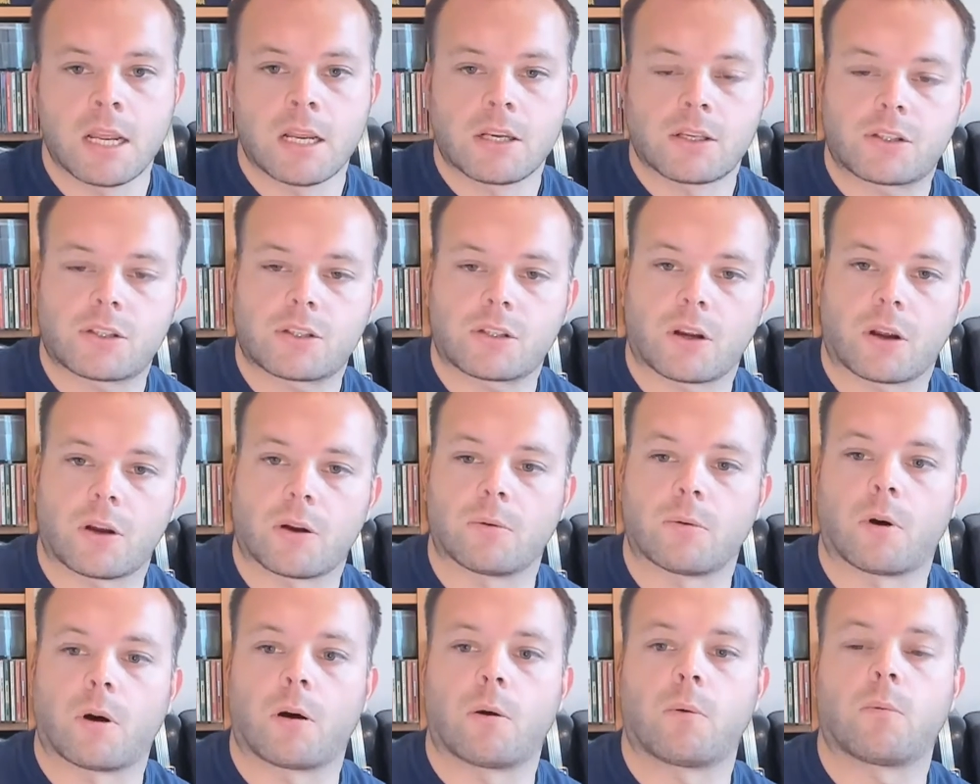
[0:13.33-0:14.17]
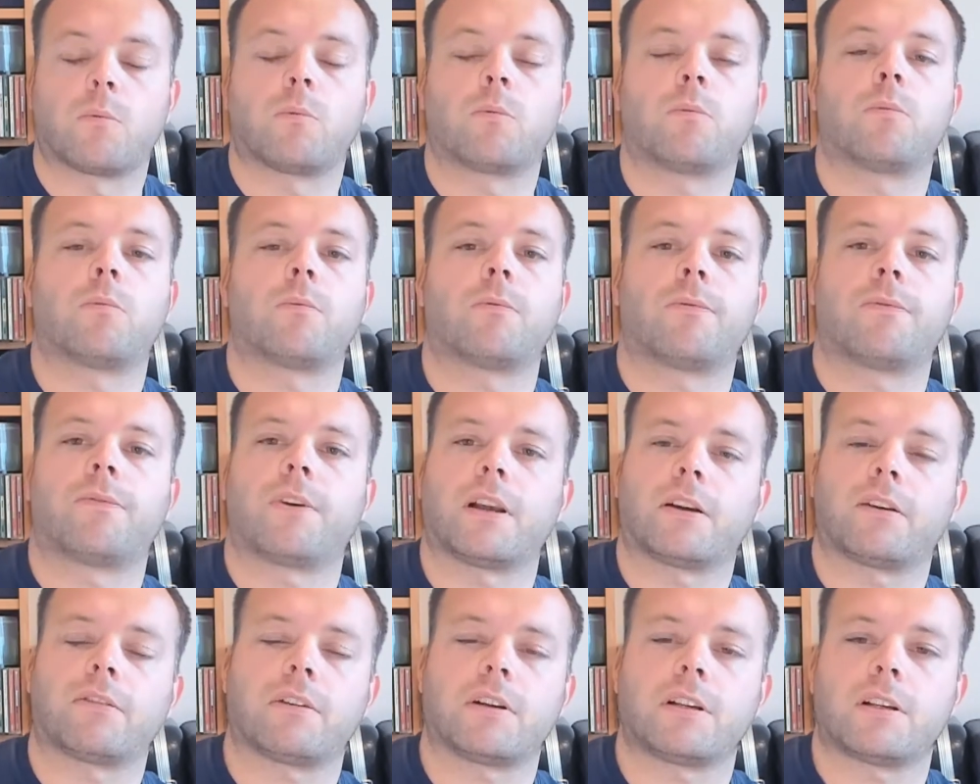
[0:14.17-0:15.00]
So,
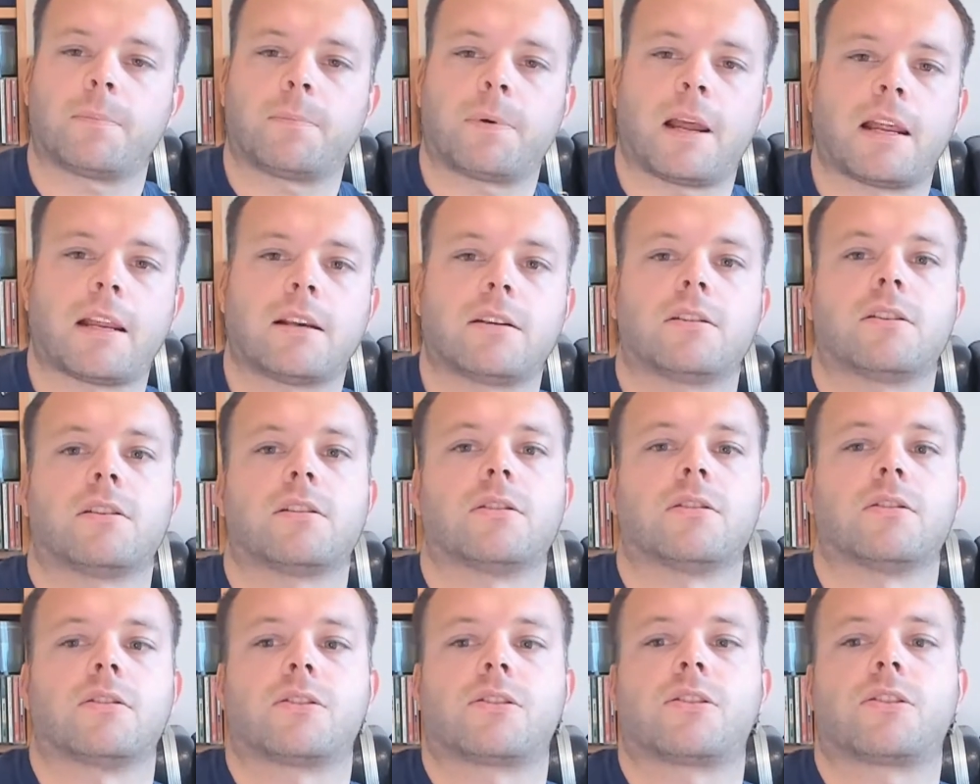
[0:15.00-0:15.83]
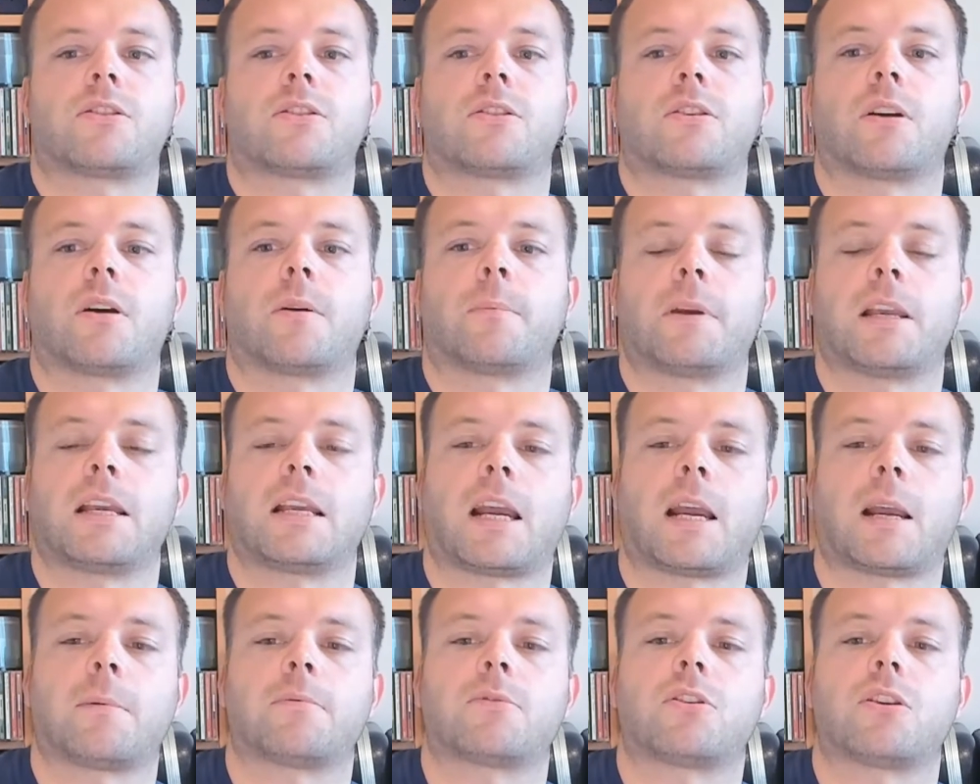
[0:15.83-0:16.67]
finger independence,
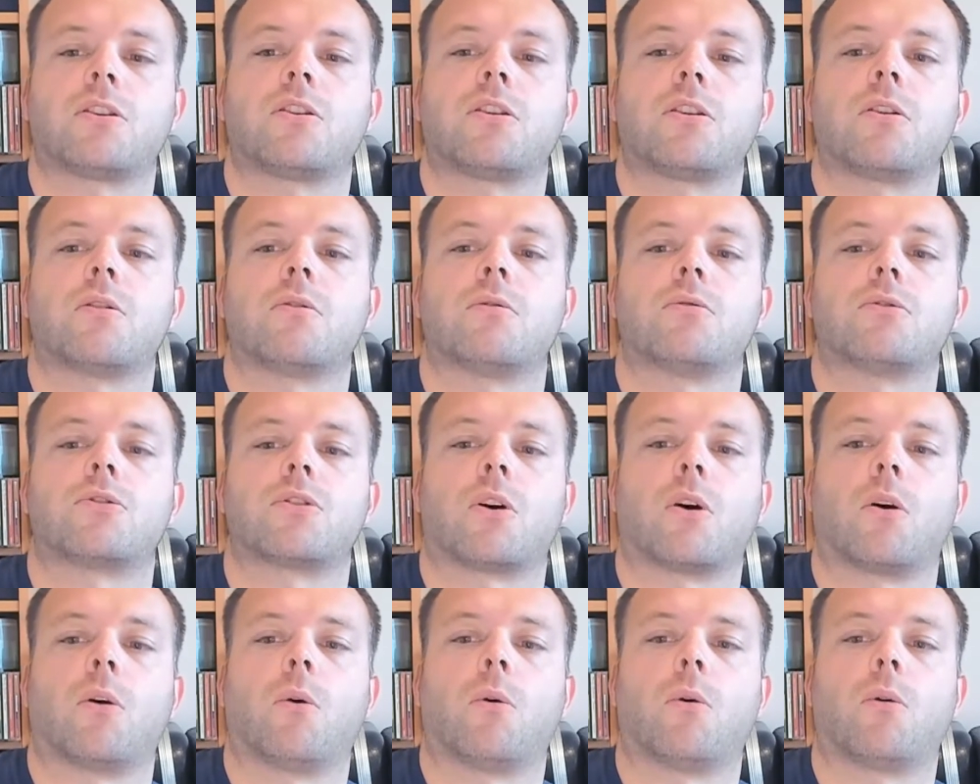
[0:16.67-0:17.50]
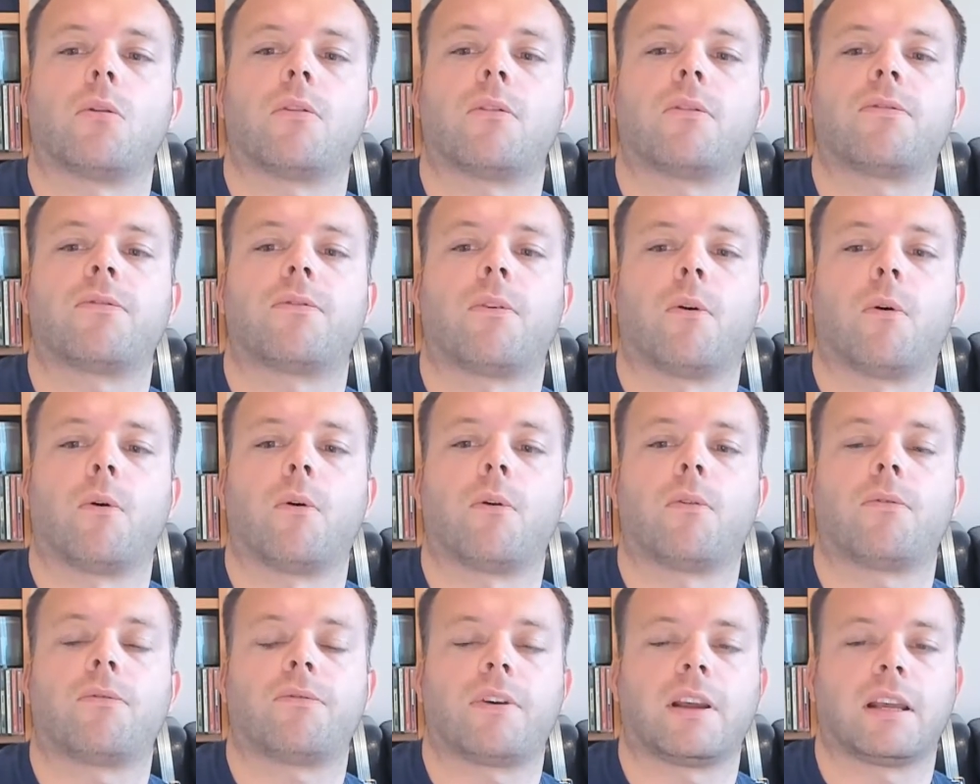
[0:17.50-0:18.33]
being able to use all
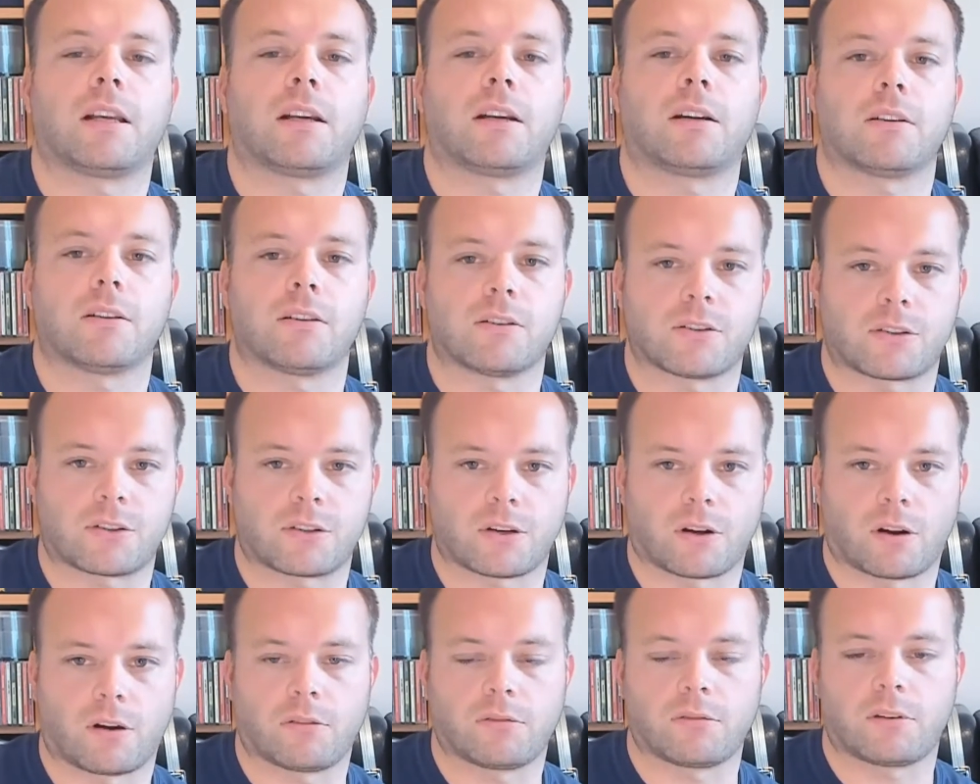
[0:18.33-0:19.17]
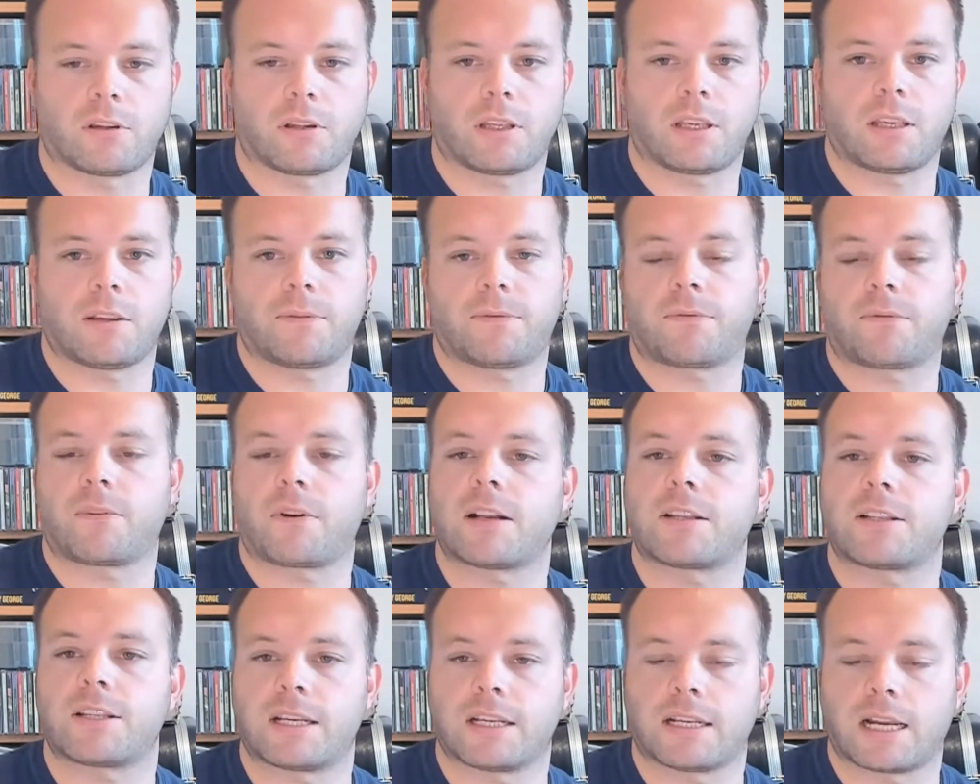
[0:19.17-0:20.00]
four fingers on the
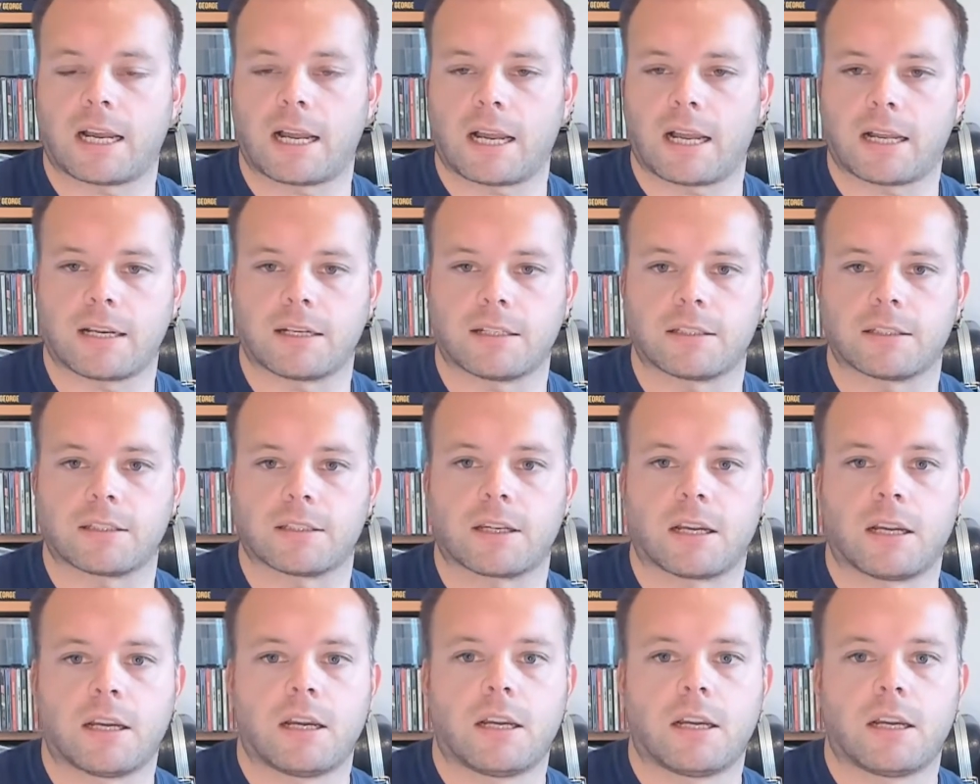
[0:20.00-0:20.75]
fretting hand.